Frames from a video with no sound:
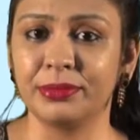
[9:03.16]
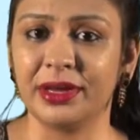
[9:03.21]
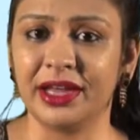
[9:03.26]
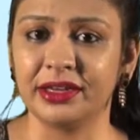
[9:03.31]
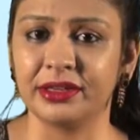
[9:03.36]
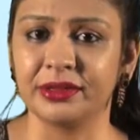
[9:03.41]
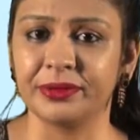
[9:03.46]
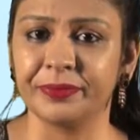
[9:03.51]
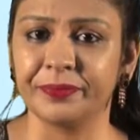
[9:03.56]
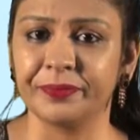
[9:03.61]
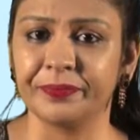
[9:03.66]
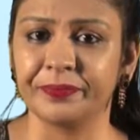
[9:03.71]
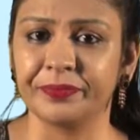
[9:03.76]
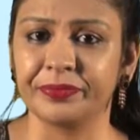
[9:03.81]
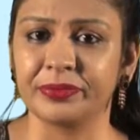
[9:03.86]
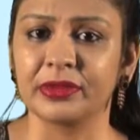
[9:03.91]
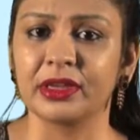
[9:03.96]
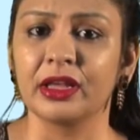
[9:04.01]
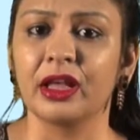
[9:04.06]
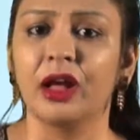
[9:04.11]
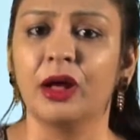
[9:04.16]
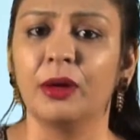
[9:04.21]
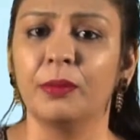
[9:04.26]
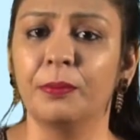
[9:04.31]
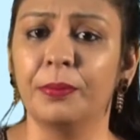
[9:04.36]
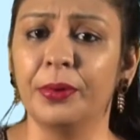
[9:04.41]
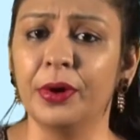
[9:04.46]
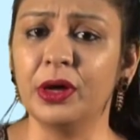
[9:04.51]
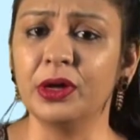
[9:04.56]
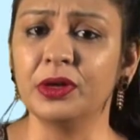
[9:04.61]
band,
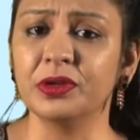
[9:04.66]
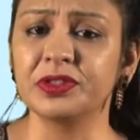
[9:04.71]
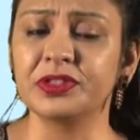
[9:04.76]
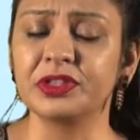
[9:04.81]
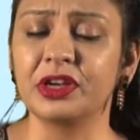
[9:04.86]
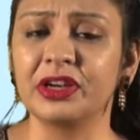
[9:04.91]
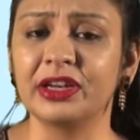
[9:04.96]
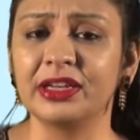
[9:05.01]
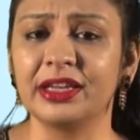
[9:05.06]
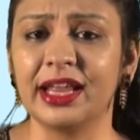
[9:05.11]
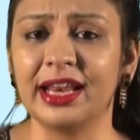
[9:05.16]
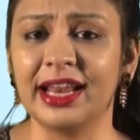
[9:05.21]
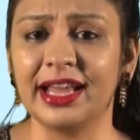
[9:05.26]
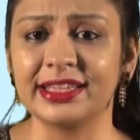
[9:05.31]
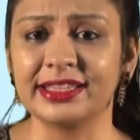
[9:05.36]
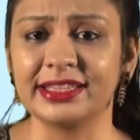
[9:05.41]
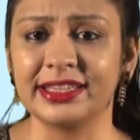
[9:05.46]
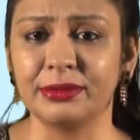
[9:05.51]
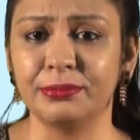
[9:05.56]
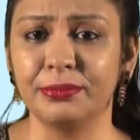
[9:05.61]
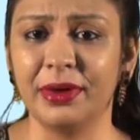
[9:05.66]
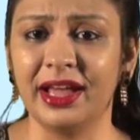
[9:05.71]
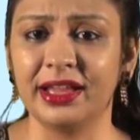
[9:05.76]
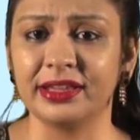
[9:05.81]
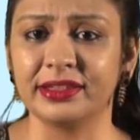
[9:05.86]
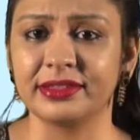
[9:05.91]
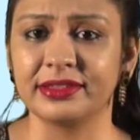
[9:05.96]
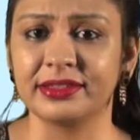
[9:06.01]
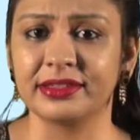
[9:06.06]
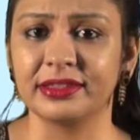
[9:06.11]
bows on elastic
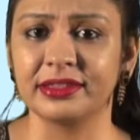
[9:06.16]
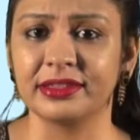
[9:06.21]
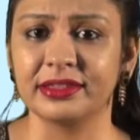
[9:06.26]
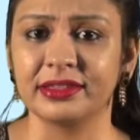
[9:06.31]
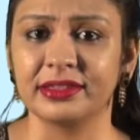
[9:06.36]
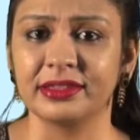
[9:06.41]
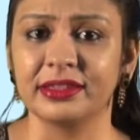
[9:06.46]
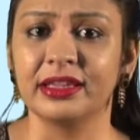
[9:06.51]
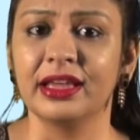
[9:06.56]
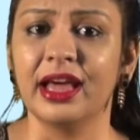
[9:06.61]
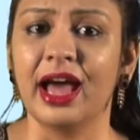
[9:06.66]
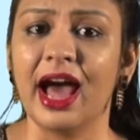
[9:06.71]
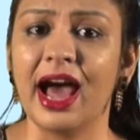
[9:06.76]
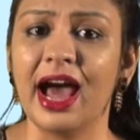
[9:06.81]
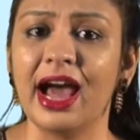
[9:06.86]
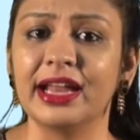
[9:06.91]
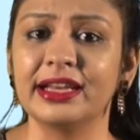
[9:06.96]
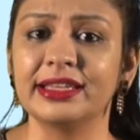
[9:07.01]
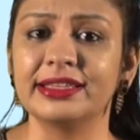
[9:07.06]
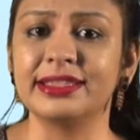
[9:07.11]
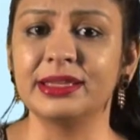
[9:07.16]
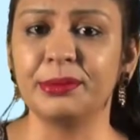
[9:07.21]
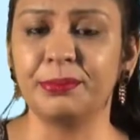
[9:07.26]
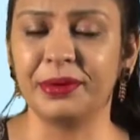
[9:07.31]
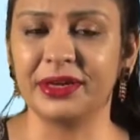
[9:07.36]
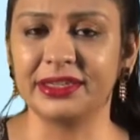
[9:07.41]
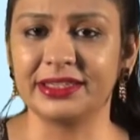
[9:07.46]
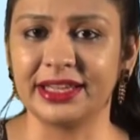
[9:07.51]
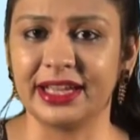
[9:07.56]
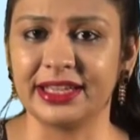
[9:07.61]
bands, and
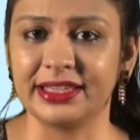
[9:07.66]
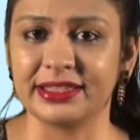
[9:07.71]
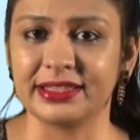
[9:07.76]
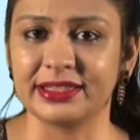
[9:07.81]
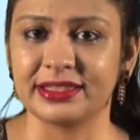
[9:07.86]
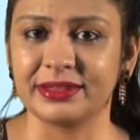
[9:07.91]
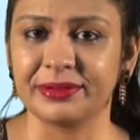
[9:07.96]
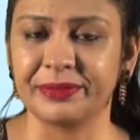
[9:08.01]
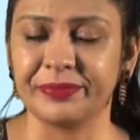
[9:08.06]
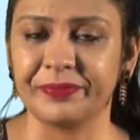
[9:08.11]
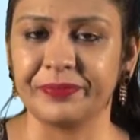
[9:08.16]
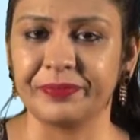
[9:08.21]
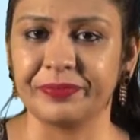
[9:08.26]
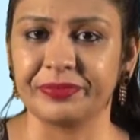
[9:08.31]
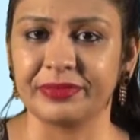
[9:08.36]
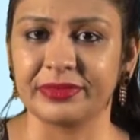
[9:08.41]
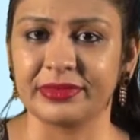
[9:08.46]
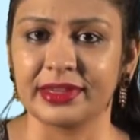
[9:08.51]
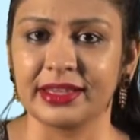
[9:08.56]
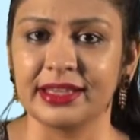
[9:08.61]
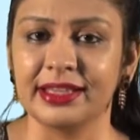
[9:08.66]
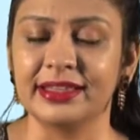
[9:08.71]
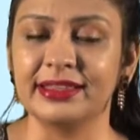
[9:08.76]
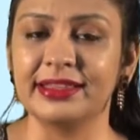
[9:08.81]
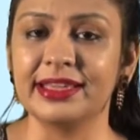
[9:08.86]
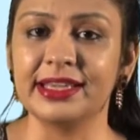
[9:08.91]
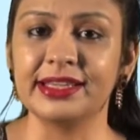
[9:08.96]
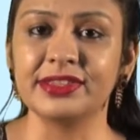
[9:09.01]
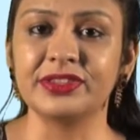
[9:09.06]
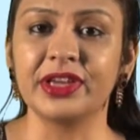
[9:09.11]
zipper ties.
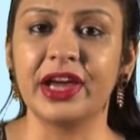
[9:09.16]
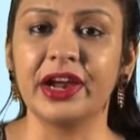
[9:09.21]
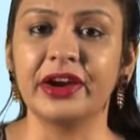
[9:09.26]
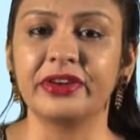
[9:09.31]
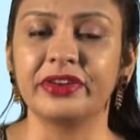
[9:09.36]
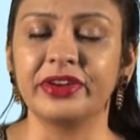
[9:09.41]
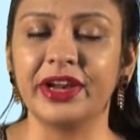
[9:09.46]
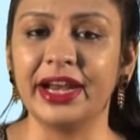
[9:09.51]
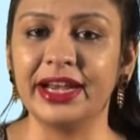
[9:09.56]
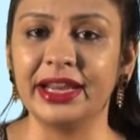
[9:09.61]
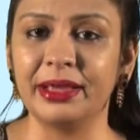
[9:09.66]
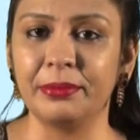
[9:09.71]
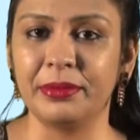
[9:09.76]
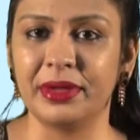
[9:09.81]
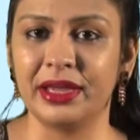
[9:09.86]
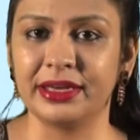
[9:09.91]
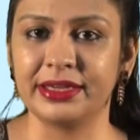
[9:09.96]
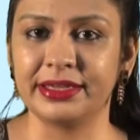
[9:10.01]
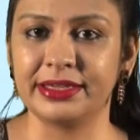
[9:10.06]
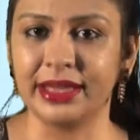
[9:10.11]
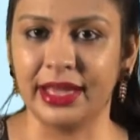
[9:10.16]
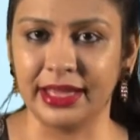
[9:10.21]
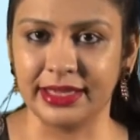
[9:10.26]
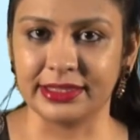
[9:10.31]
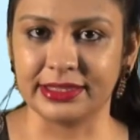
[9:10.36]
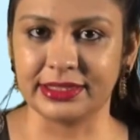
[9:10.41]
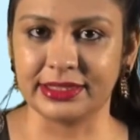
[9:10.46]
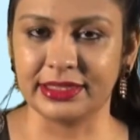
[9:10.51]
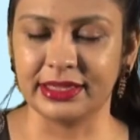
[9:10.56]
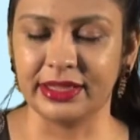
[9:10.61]
These are ready-made
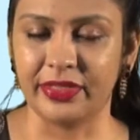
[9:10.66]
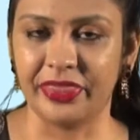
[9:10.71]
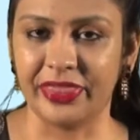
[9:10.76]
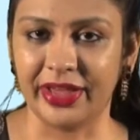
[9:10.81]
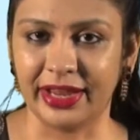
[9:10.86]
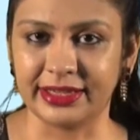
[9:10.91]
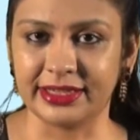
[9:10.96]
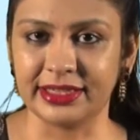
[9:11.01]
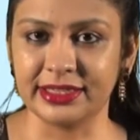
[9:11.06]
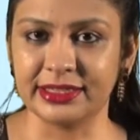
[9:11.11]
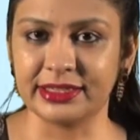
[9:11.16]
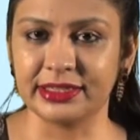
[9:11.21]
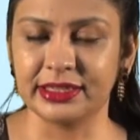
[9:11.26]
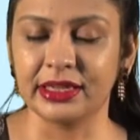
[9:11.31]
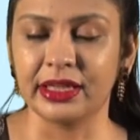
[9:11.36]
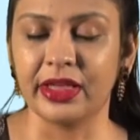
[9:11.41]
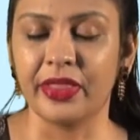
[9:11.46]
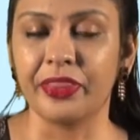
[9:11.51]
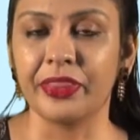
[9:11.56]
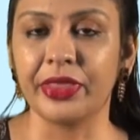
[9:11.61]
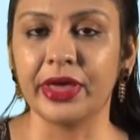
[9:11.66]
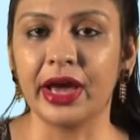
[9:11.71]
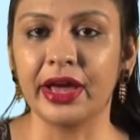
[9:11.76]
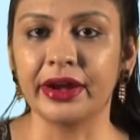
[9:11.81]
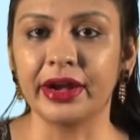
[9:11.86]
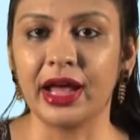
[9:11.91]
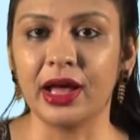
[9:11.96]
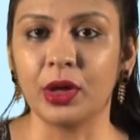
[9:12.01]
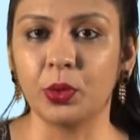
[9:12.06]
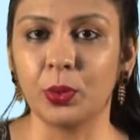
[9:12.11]
ties, that is, they are
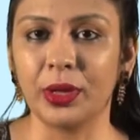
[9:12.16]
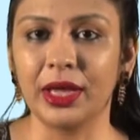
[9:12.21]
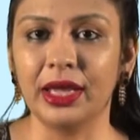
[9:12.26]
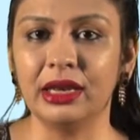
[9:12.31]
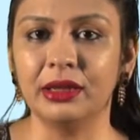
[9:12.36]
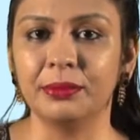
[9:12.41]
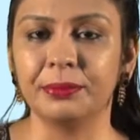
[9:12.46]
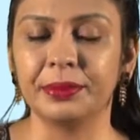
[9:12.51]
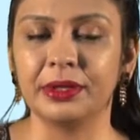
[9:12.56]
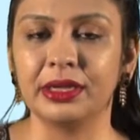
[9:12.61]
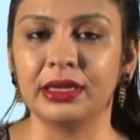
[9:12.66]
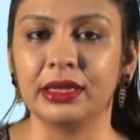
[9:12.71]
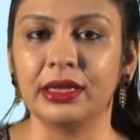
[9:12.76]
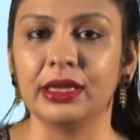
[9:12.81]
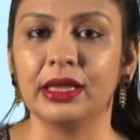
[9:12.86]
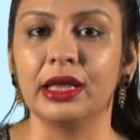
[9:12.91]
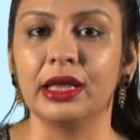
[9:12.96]
available